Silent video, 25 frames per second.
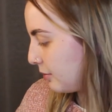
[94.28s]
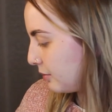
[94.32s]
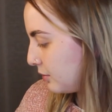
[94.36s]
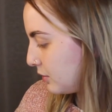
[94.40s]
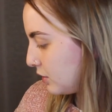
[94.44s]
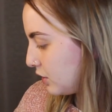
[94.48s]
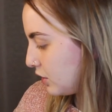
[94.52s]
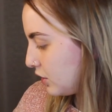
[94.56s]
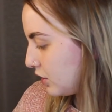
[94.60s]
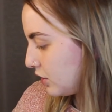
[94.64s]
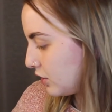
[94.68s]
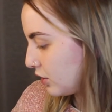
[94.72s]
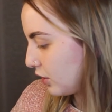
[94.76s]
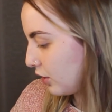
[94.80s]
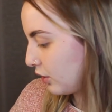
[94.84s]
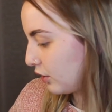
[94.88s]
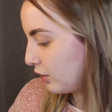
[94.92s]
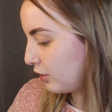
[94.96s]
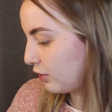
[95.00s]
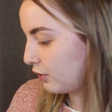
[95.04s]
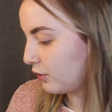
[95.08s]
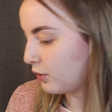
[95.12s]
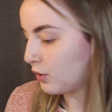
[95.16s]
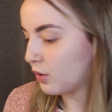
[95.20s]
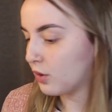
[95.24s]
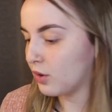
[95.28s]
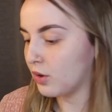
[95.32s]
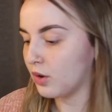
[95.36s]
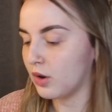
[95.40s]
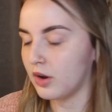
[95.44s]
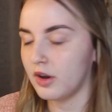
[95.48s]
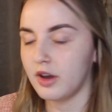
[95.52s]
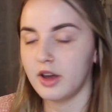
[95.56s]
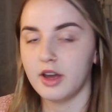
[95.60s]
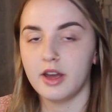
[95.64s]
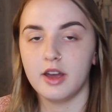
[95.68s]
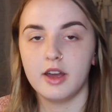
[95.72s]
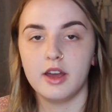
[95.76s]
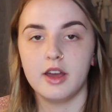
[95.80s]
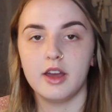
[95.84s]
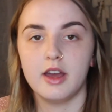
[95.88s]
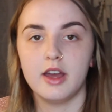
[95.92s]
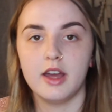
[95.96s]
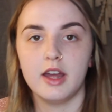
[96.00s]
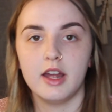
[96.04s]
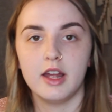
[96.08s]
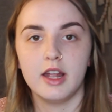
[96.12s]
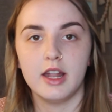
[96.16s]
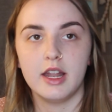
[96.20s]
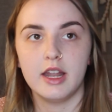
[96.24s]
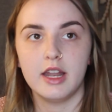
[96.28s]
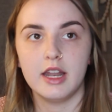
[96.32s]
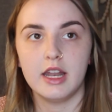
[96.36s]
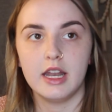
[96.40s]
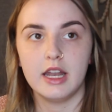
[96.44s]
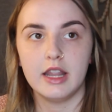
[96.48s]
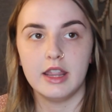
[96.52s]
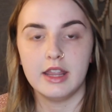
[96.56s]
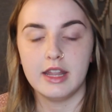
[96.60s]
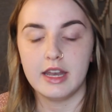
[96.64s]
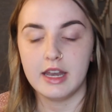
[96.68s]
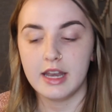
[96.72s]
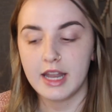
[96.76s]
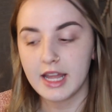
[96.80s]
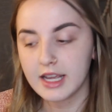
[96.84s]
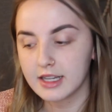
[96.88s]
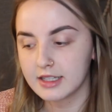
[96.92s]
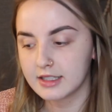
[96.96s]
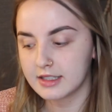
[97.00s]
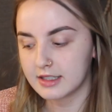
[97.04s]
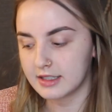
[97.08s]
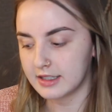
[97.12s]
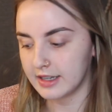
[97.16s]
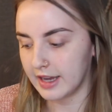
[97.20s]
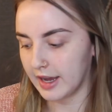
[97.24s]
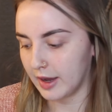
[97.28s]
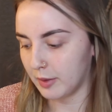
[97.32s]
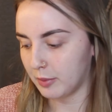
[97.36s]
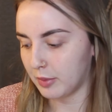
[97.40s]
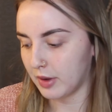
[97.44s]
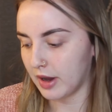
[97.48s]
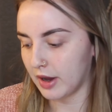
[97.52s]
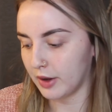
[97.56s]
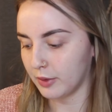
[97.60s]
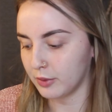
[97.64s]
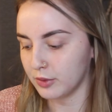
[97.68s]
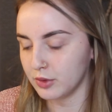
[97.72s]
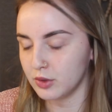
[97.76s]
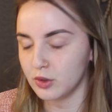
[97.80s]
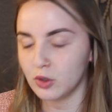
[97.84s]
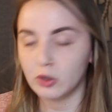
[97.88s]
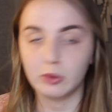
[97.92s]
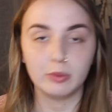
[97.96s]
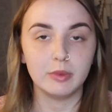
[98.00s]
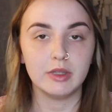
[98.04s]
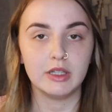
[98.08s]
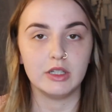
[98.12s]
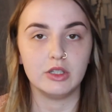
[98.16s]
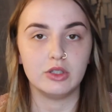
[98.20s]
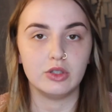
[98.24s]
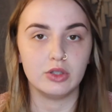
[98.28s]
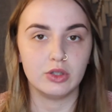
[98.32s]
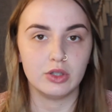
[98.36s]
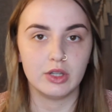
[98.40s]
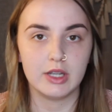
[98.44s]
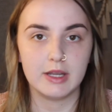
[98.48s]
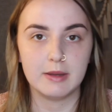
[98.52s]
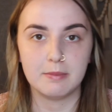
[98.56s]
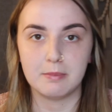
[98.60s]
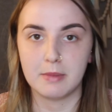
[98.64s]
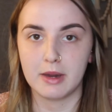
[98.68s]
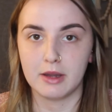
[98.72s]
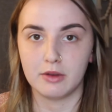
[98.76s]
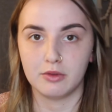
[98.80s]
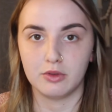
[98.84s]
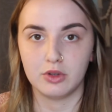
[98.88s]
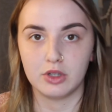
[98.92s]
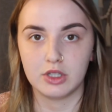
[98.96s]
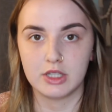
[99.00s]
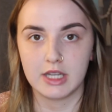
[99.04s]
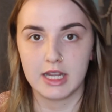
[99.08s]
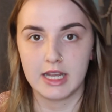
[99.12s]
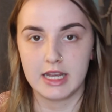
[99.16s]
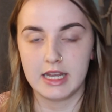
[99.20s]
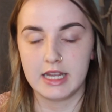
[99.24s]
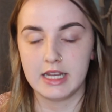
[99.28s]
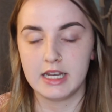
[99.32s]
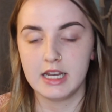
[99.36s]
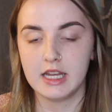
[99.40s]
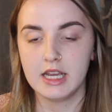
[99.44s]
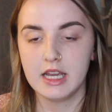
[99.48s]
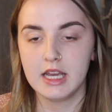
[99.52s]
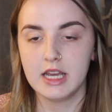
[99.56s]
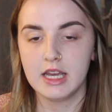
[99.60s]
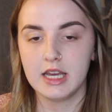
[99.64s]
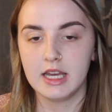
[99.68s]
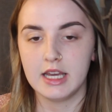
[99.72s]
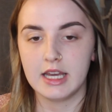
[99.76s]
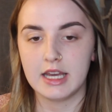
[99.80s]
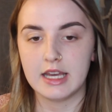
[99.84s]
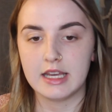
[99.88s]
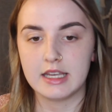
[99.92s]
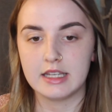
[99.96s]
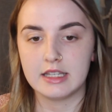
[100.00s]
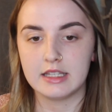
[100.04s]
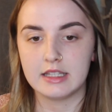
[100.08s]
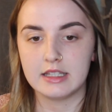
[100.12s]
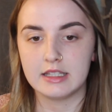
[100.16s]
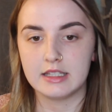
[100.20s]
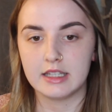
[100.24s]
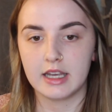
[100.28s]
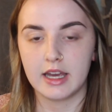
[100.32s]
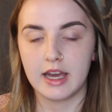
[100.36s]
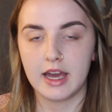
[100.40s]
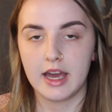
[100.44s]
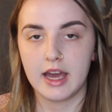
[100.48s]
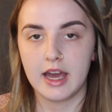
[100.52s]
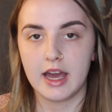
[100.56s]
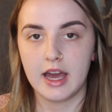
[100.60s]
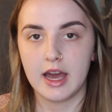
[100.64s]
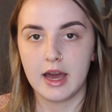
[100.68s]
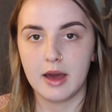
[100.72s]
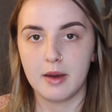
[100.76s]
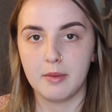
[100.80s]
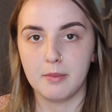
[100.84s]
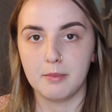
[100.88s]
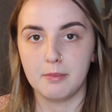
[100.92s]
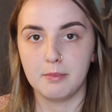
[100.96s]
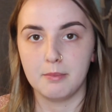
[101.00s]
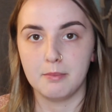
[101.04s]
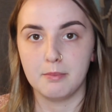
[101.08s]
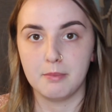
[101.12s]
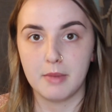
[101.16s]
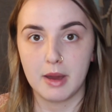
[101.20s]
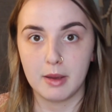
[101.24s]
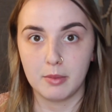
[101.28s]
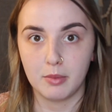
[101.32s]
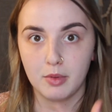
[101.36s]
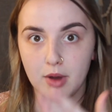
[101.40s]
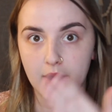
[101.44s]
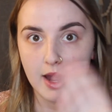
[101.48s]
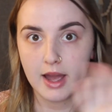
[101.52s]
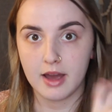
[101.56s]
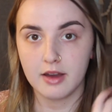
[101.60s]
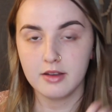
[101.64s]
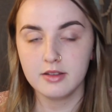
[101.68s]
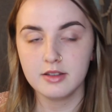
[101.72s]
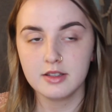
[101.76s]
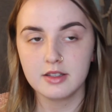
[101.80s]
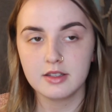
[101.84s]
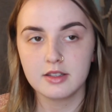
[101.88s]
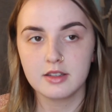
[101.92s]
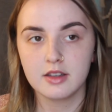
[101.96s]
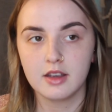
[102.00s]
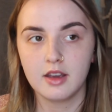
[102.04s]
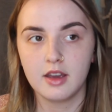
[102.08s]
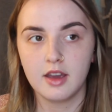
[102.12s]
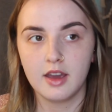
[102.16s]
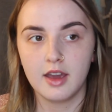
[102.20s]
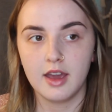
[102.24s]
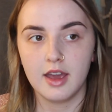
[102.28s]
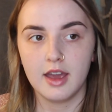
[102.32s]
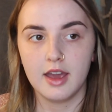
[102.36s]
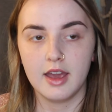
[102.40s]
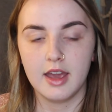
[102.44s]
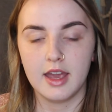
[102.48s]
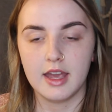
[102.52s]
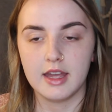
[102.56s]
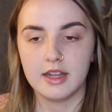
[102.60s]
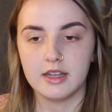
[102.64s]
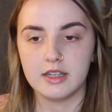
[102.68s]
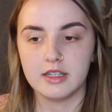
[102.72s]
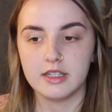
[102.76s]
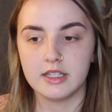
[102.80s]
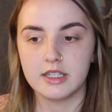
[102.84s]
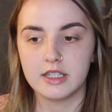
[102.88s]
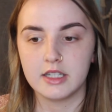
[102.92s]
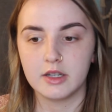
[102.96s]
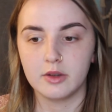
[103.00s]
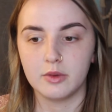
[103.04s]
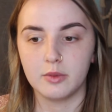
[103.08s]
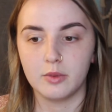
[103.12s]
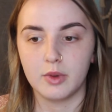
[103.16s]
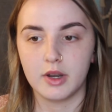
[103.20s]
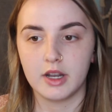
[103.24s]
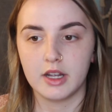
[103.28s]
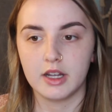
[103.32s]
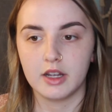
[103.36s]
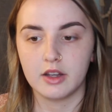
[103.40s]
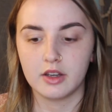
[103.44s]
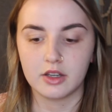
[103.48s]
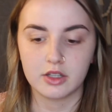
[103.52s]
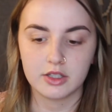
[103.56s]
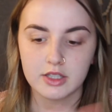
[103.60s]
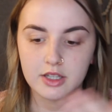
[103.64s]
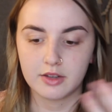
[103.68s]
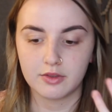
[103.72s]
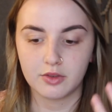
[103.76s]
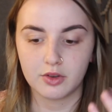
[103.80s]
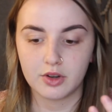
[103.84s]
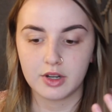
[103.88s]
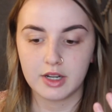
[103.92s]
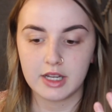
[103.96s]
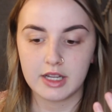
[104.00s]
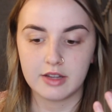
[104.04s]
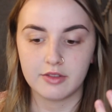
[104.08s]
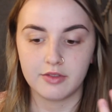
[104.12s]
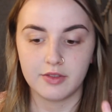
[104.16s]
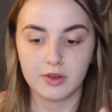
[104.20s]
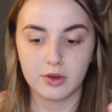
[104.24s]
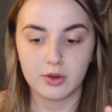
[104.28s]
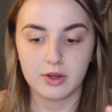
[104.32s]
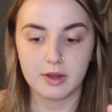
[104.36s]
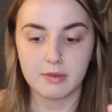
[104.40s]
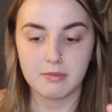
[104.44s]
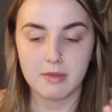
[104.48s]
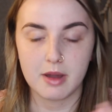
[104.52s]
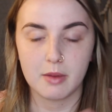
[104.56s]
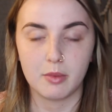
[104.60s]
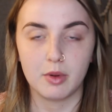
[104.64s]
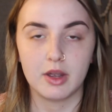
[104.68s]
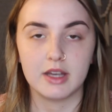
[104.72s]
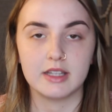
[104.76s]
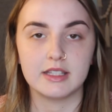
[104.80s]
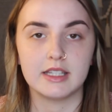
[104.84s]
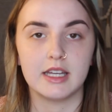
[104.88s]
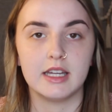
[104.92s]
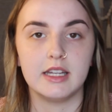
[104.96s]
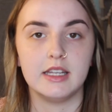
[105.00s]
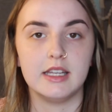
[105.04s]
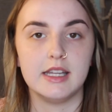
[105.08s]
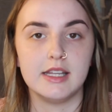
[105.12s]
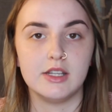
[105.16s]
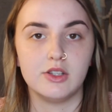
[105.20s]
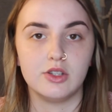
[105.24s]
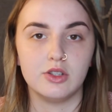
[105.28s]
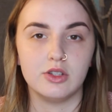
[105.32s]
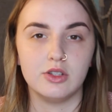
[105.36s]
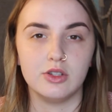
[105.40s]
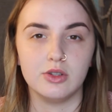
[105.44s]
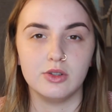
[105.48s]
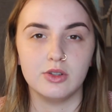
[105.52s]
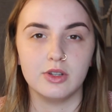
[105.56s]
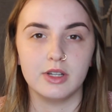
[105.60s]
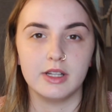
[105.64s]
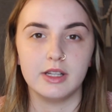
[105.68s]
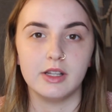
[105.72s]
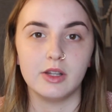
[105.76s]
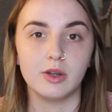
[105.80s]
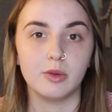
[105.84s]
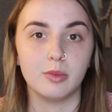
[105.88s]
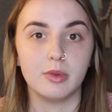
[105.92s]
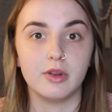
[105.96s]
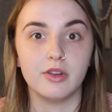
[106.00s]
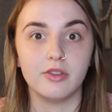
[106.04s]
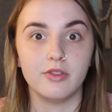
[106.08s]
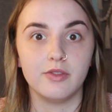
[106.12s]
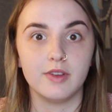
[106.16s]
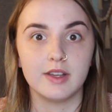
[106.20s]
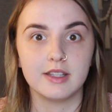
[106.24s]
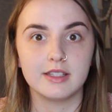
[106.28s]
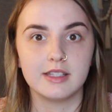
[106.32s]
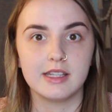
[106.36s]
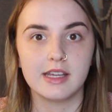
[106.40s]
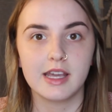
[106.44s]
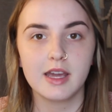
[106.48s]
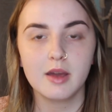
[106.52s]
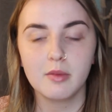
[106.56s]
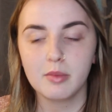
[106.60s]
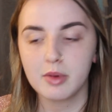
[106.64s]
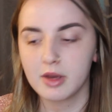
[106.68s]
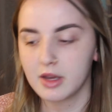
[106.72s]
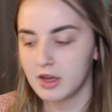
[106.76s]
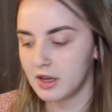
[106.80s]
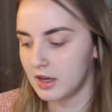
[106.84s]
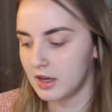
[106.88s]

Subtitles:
So for the next step I would normally do in my routine is my brows, and because I've already filled in my brows, I need to do a little bit of fixing up.